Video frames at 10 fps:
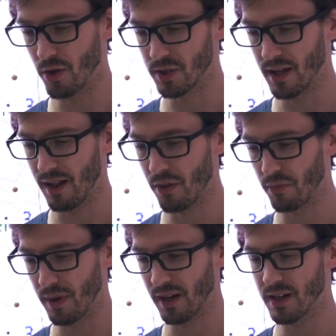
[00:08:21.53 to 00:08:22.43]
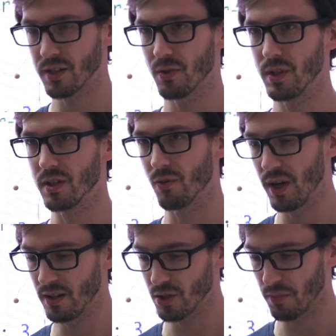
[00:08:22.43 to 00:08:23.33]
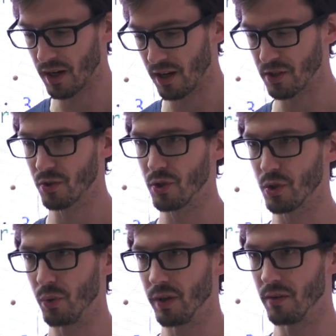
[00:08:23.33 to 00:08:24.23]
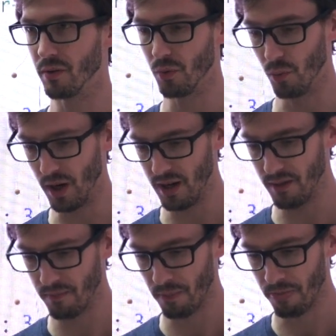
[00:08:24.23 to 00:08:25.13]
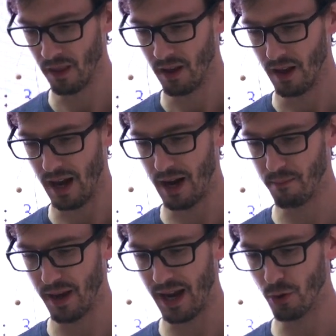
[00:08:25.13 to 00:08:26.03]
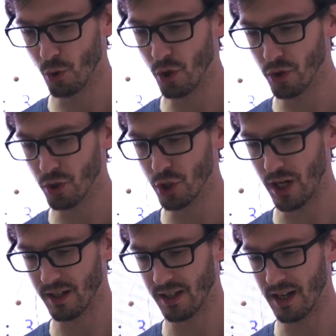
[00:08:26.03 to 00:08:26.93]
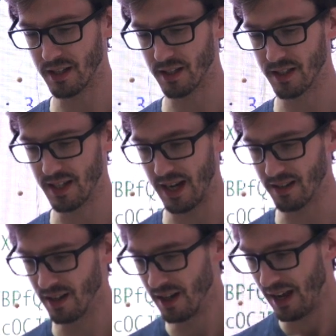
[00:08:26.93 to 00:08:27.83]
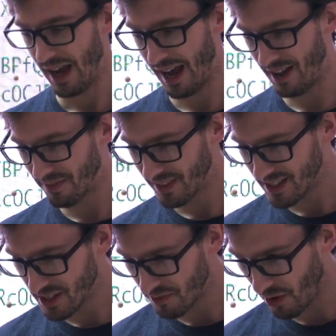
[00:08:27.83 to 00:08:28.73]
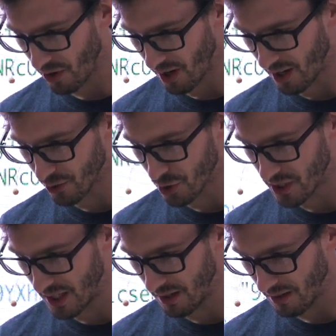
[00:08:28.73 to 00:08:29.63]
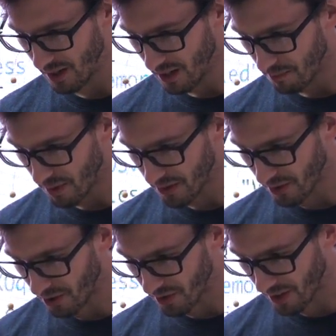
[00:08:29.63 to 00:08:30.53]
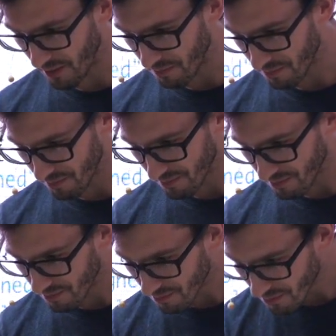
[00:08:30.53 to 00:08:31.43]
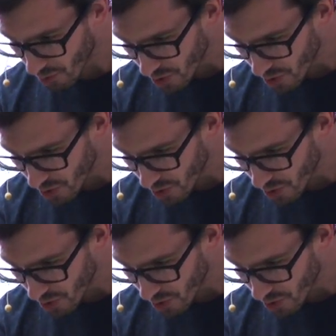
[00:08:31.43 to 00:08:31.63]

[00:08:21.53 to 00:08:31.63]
the health of my cluster? It's green, so my cluster is doing well. And you could also check the cluster state. And this is very hard to see, but on the, or